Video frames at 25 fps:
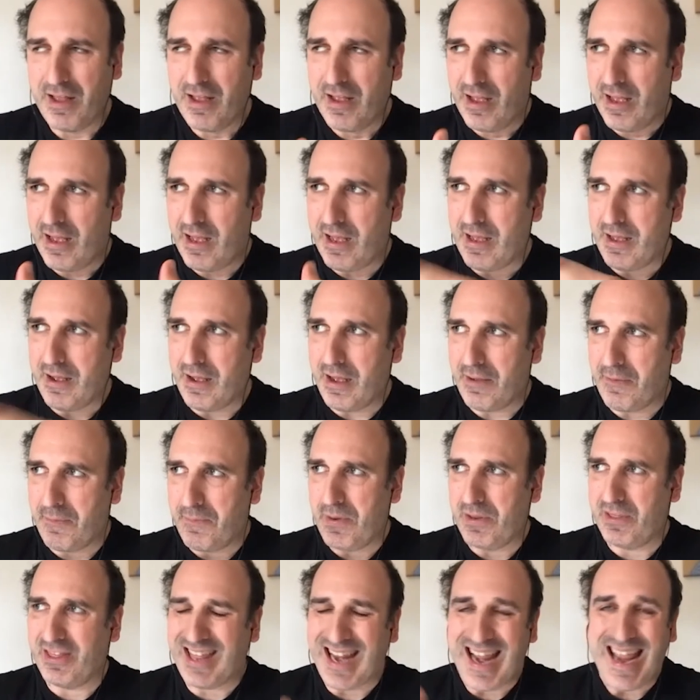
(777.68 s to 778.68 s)
a
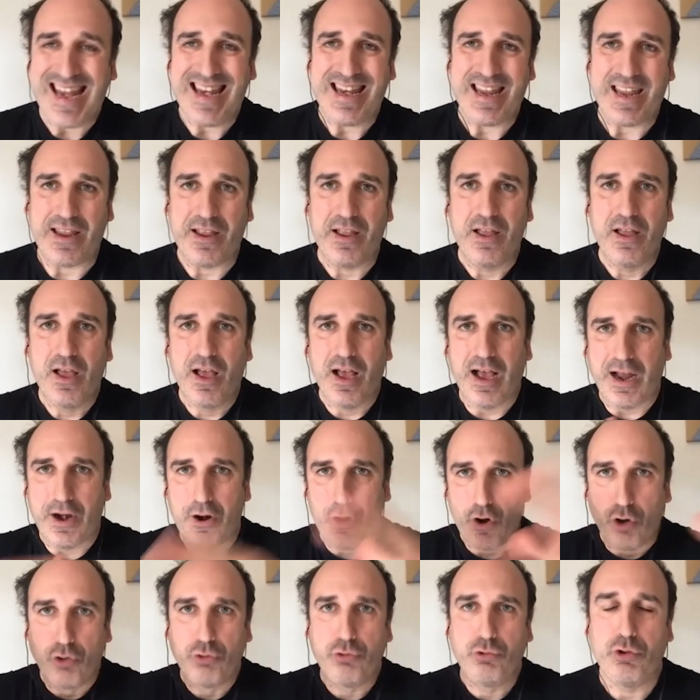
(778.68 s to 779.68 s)
bit training on
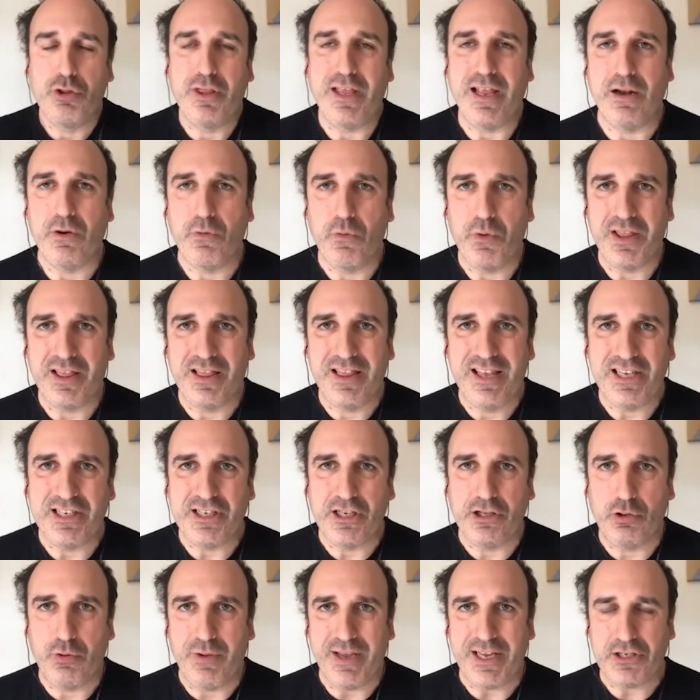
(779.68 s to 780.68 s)
how to deal with these
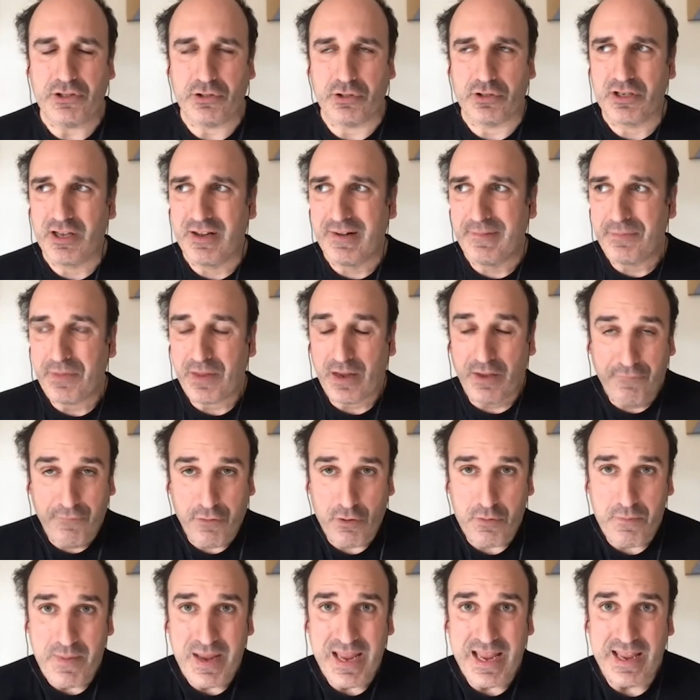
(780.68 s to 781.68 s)
situations. For
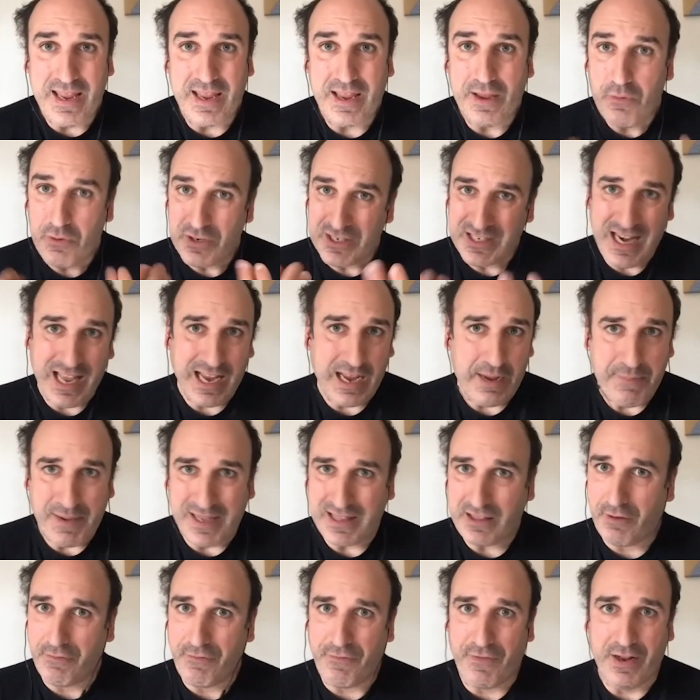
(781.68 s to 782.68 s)
me, it was like a
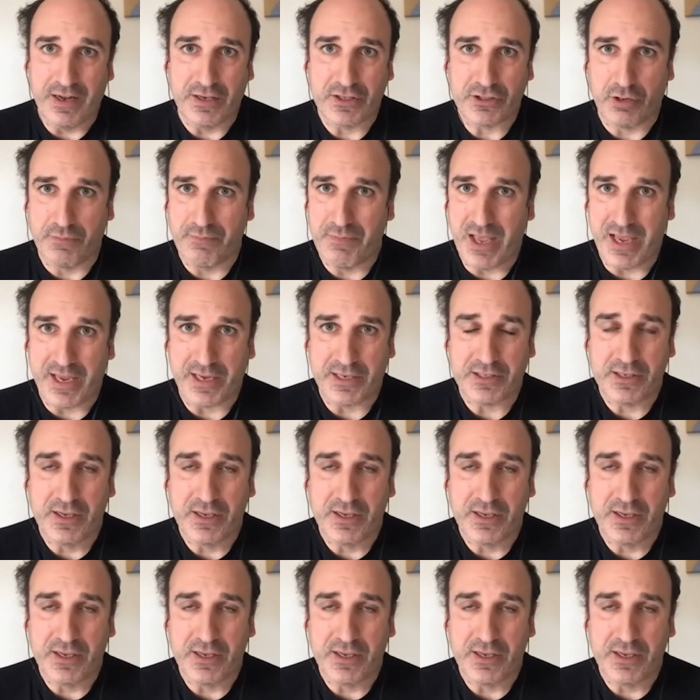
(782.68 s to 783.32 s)
battlefield some days,